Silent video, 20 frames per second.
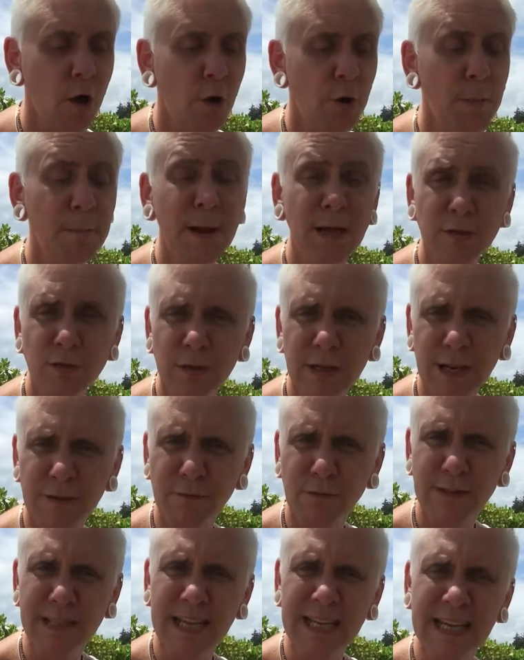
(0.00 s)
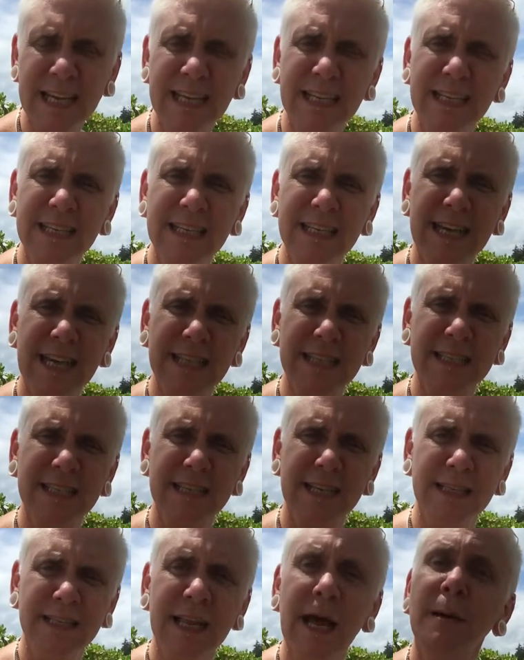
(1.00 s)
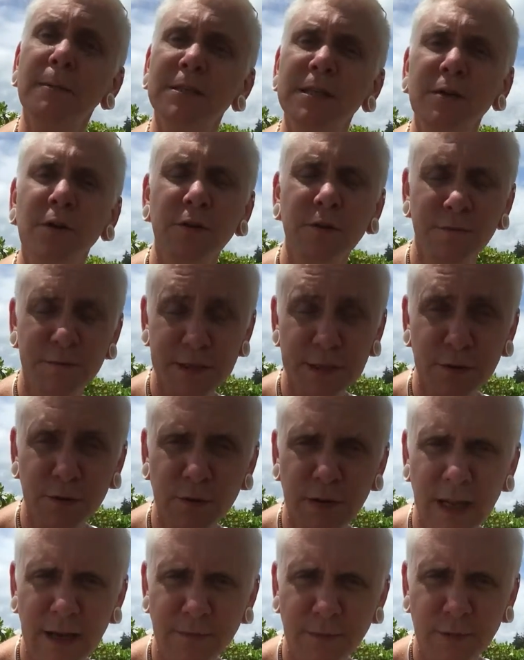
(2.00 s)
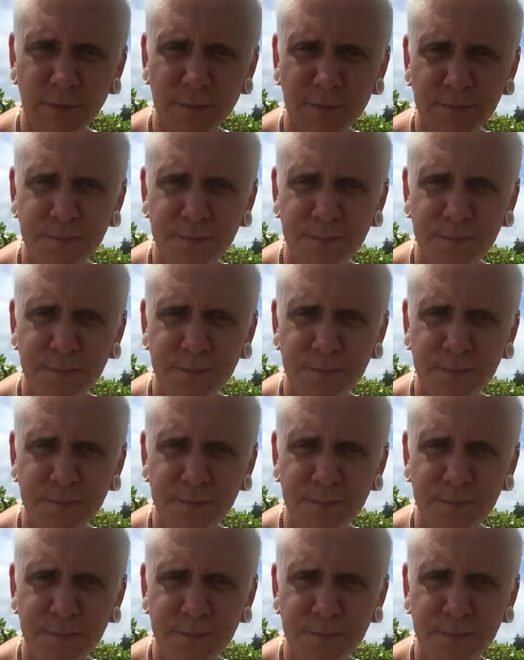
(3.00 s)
on a mental level, then it gets adapted on a physical level.